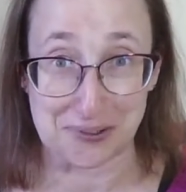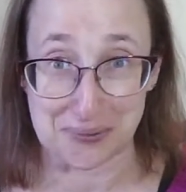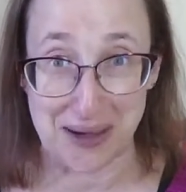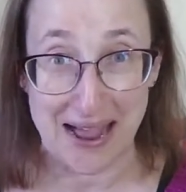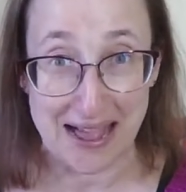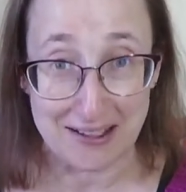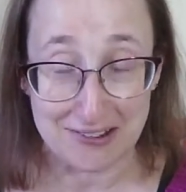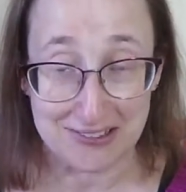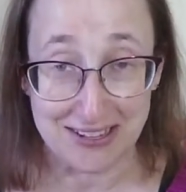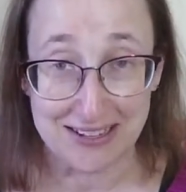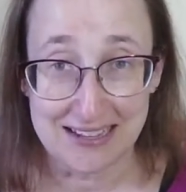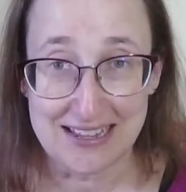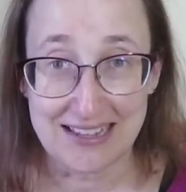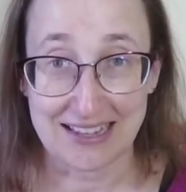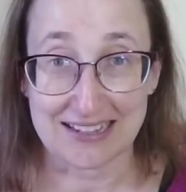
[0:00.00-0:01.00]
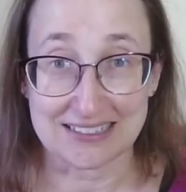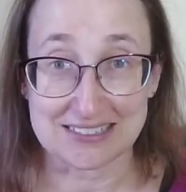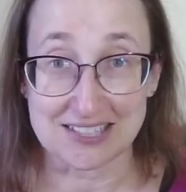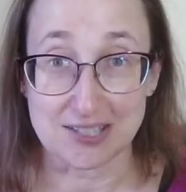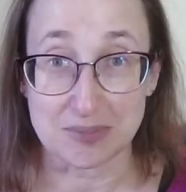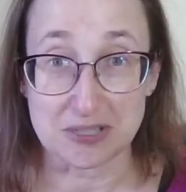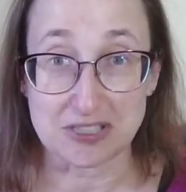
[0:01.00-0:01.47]
round, and it's
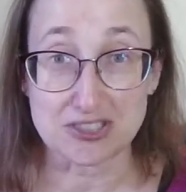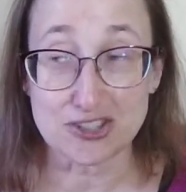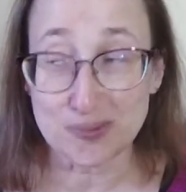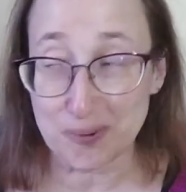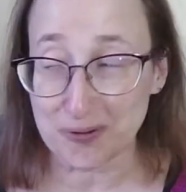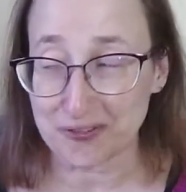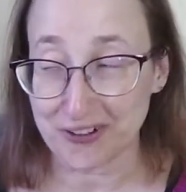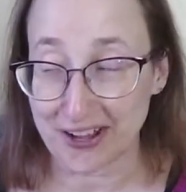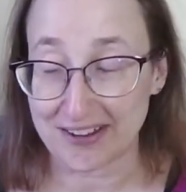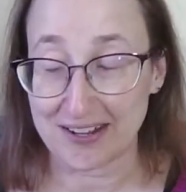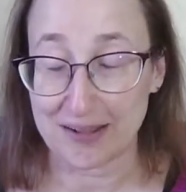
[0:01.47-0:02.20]
going to be super fun.